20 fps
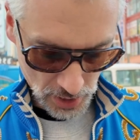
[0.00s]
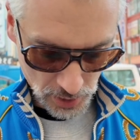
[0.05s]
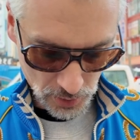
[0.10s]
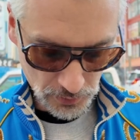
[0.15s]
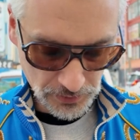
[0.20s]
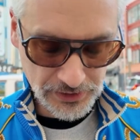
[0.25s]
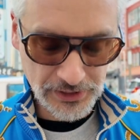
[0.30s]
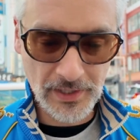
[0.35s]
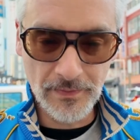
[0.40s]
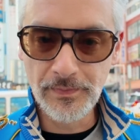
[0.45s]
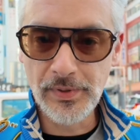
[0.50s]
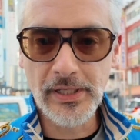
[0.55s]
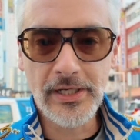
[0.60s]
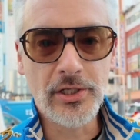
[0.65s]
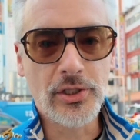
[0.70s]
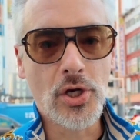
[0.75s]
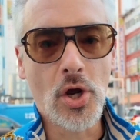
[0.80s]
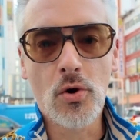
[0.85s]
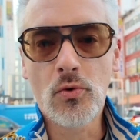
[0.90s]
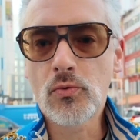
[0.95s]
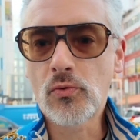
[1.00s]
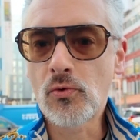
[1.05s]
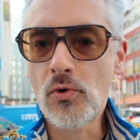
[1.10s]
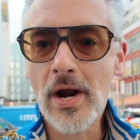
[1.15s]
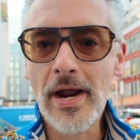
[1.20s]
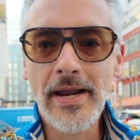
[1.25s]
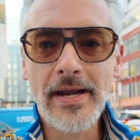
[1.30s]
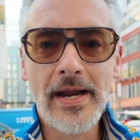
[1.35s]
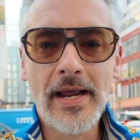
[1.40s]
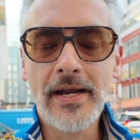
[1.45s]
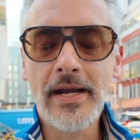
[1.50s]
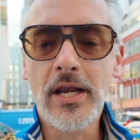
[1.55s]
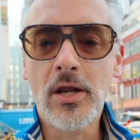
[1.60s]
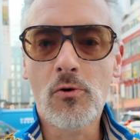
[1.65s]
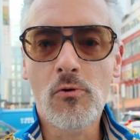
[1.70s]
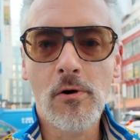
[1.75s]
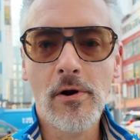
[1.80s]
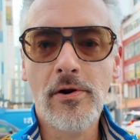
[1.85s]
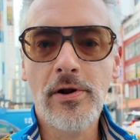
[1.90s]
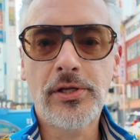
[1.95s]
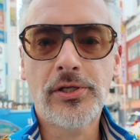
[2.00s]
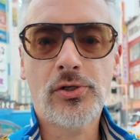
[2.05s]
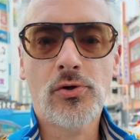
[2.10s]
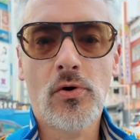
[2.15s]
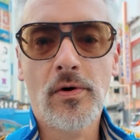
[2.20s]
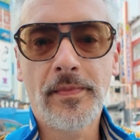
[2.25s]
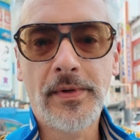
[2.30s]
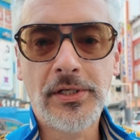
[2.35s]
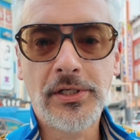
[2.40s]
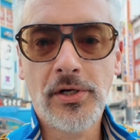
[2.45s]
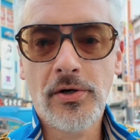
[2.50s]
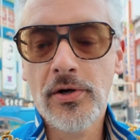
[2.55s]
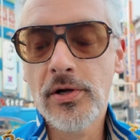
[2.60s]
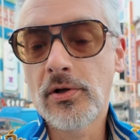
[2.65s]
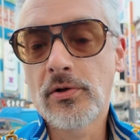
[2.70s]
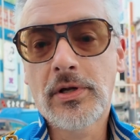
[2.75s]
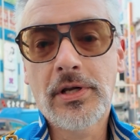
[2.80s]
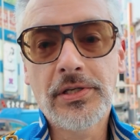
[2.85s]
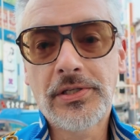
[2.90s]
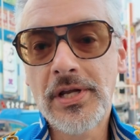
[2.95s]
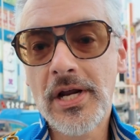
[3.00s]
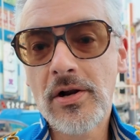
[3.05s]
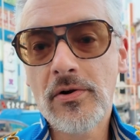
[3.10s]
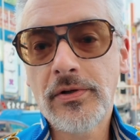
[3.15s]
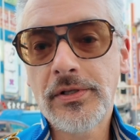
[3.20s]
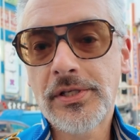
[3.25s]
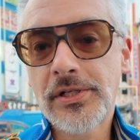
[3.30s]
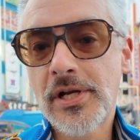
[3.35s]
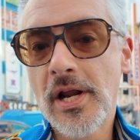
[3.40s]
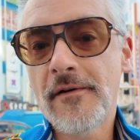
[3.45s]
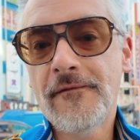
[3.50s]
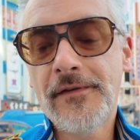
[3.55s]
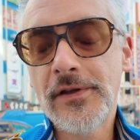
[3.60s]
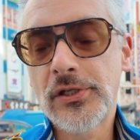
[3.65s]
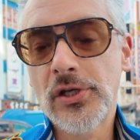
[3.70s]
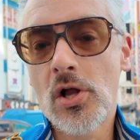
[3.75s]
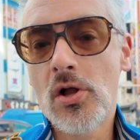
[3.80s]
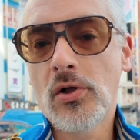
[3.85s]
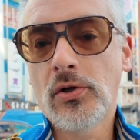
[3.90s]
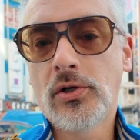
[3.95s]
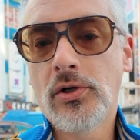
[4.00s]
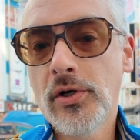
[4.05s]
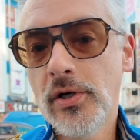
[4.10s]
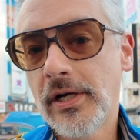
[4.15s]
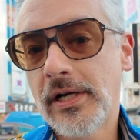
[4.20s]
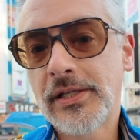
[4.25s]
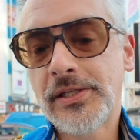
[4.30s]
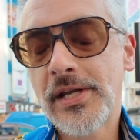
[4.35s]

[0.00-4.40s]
who simply don't write any query store material because Erin's stuff is all good.